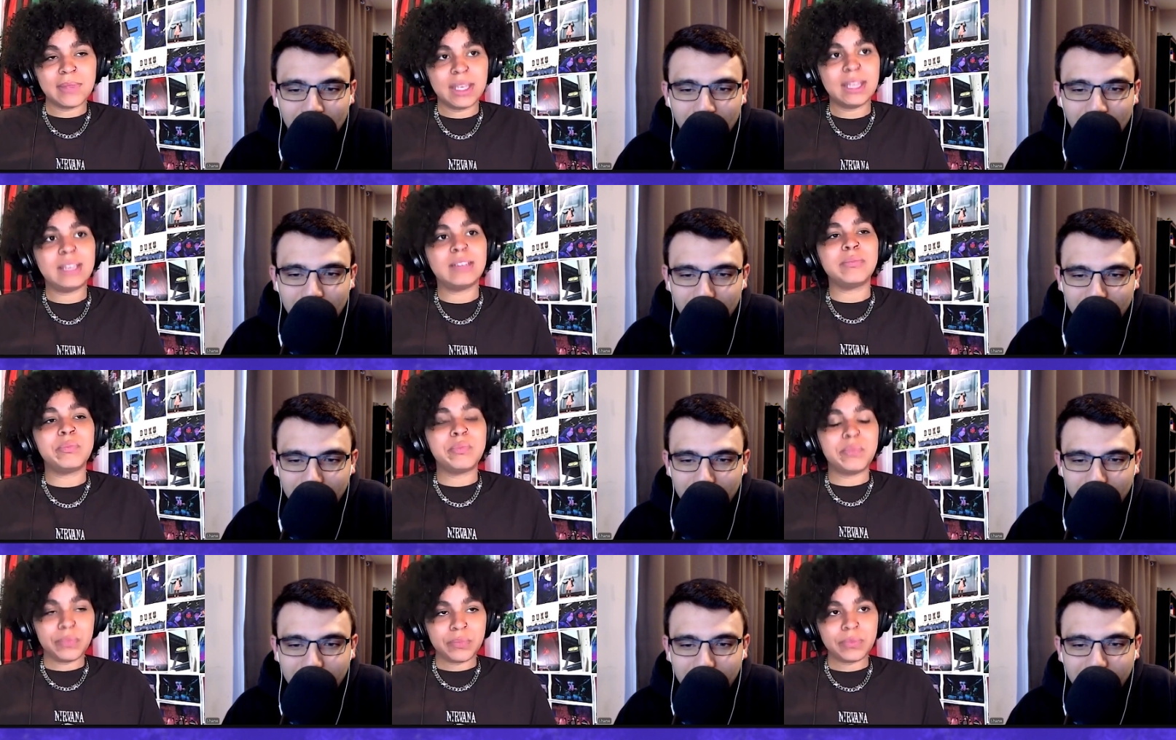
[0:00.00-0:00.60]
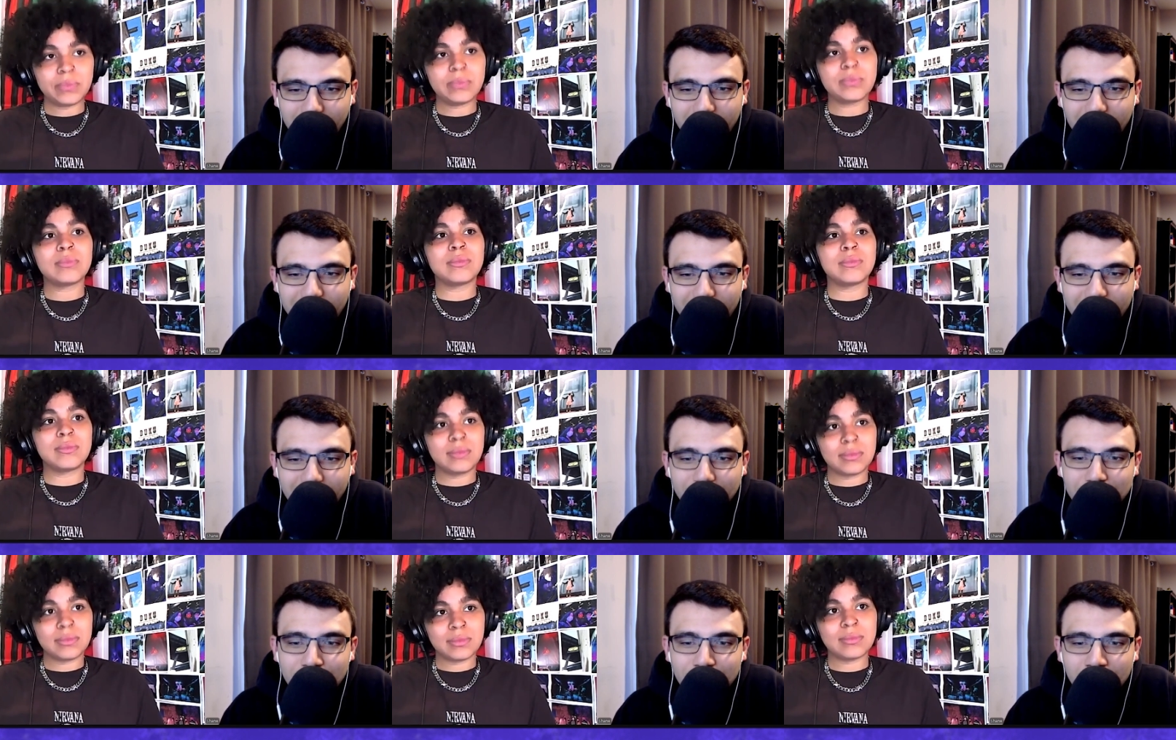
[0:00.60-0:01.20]
Speaker 1: Stand Atlantic,
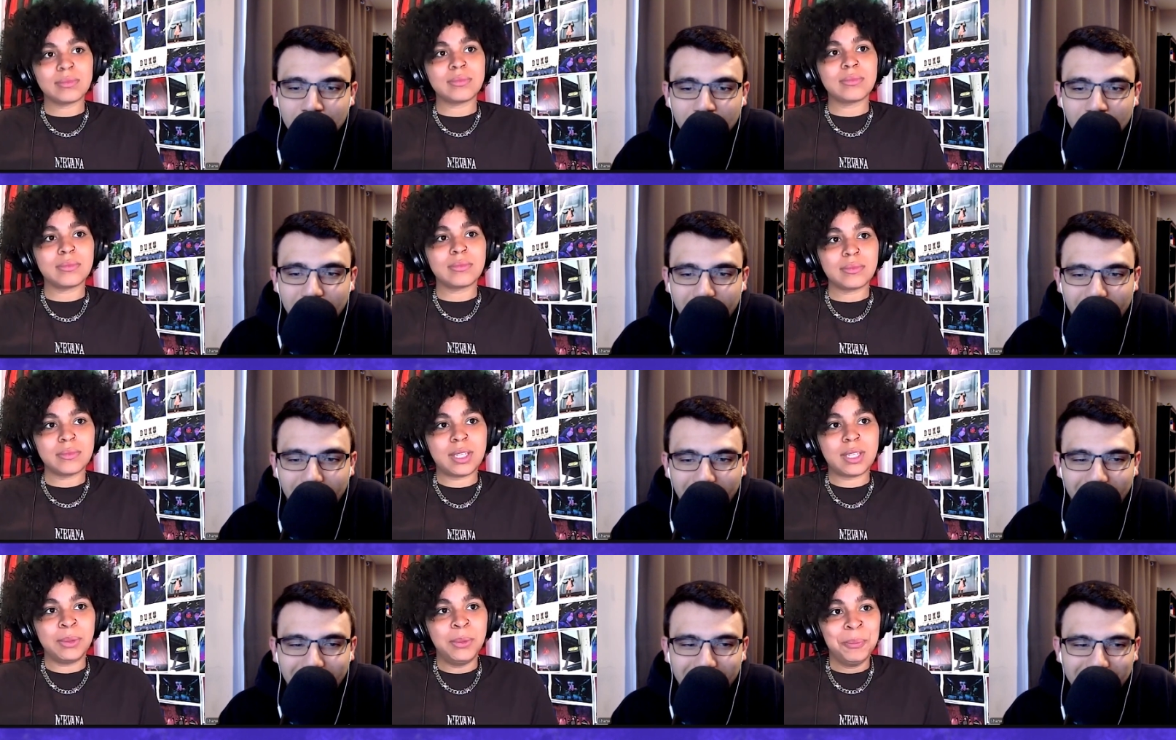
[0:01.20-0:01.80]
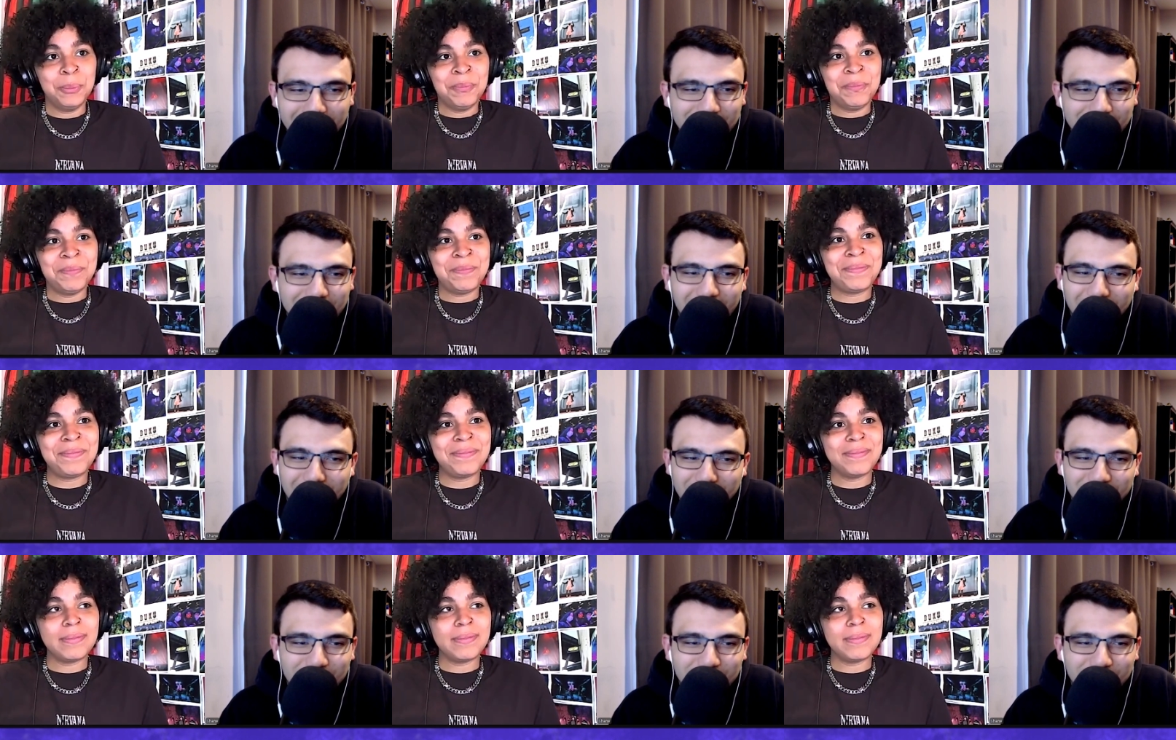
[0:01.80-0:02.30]
um, I'm